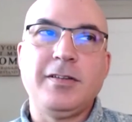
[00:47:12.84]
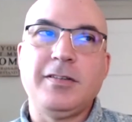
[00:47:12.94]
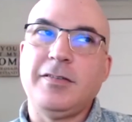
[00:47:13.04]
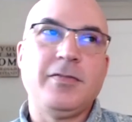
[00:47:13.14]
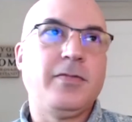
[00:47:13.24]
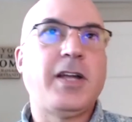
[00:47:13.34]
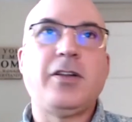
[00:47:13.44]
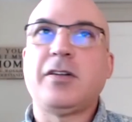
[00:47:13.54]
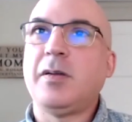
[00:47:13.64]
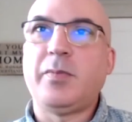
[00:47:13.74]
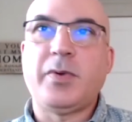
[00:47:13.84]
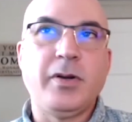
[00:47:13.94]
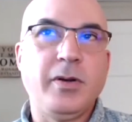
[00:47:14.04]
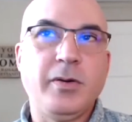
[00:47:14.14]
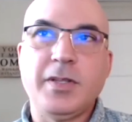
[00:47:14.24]
Final Cut
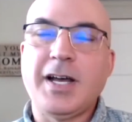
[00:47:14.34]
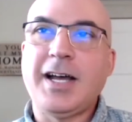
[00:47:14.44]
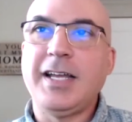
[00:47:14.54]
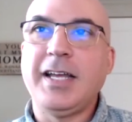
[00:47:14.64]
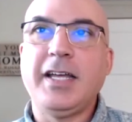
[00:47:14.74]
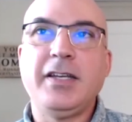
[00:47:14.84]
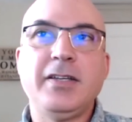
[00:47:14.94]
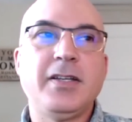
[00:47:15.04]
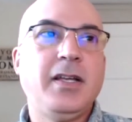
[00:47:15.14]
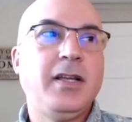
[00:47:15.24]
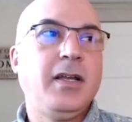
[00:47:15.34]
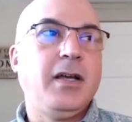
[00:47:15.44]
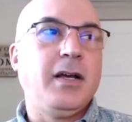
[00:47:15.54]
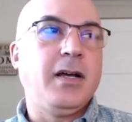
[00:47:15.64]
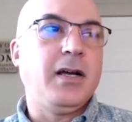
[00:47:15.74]
Pro, the high end,
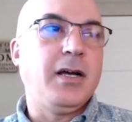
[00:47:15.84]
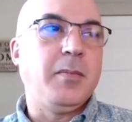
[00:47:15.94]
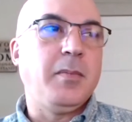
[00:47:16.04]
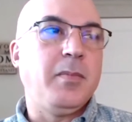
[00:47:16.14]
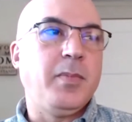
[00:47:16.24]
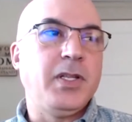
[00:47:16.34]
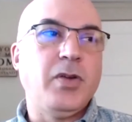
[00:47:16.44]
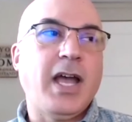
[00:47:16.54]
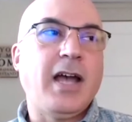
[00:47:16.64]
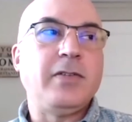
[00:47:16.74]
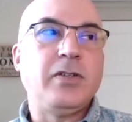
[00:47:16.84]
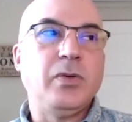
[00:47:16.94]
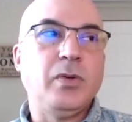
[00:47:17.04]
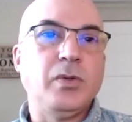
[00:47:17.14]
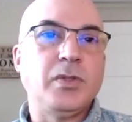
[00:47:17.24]
but you have
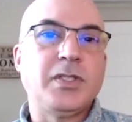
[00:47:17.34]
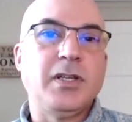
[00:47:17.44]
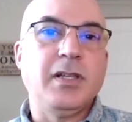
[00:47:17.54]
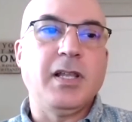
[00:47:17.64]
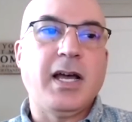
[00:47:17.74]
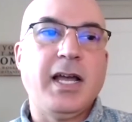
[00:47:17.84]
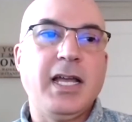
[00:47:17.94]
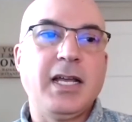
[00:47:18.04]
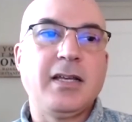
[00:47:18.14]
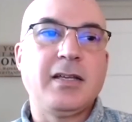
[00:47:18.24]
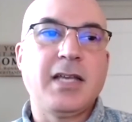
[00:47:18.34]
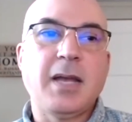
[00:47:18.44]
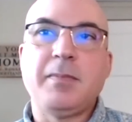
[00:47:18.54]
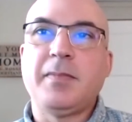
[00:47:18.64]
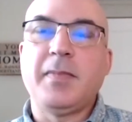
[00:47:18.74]
tools like
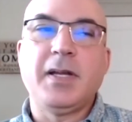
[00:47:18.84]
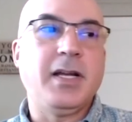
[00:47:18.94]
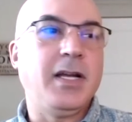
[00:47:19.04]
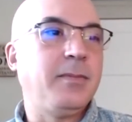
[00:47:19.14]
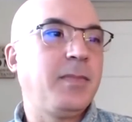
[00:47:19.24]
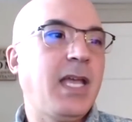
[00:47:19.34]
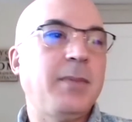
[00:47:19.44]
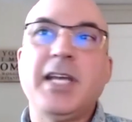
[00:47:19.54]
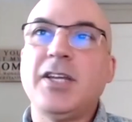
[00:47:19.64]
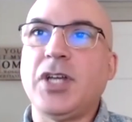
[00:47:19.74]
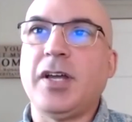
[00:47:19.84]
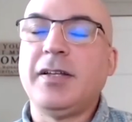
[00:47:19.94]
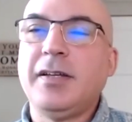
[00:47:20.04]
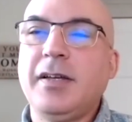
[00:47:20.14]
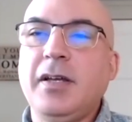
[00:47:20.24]
Camtasia,
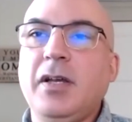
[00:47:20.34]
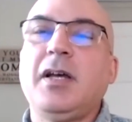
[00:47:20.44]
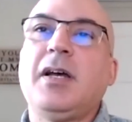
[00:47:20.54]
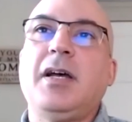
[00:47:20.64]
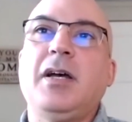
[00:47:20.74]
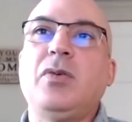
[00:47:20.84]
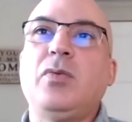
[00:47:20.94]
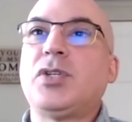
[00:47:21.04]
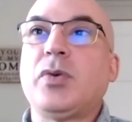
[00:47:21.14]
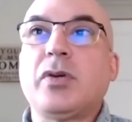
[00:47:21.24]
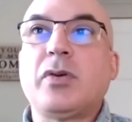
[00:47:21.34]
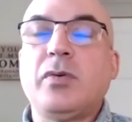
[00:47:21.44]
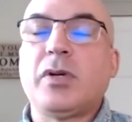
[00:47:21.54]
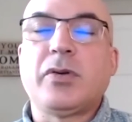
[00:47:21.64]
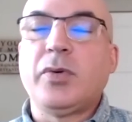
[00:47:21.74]
which
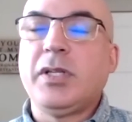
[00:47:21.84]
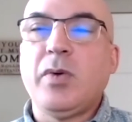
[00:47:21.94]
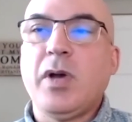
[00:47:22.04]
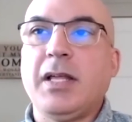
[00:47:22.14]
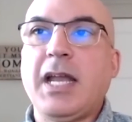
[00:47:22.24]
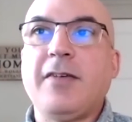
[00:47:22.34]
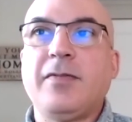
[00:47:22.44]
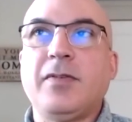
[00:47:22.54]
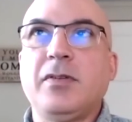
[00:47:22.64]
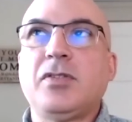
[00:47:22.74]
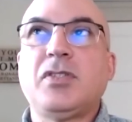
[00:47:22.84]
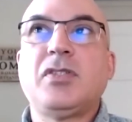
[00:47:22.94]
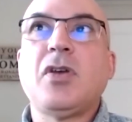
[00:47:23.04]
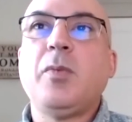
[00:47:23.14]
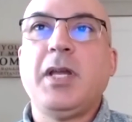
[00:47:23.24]
work really well and have
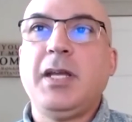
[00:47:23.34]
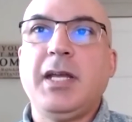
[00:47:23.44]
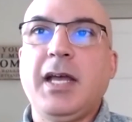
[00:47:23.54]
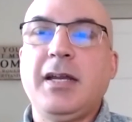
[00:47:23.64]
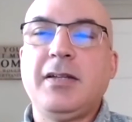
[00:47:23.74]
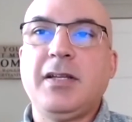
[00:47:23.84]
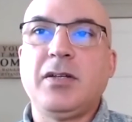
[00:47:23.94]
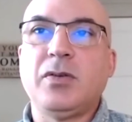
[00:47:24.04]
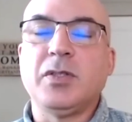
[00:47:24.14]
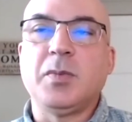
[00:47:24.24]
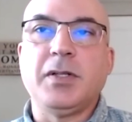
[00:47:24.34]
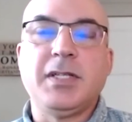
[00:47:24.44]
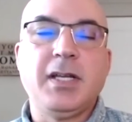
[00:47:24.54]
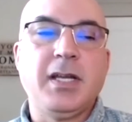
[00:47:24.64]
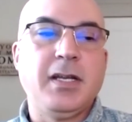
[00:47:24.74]
so many editing tools
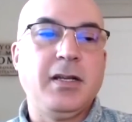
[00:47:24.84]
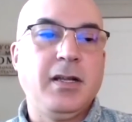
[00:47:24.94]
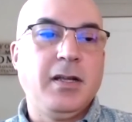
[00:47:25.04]
built in.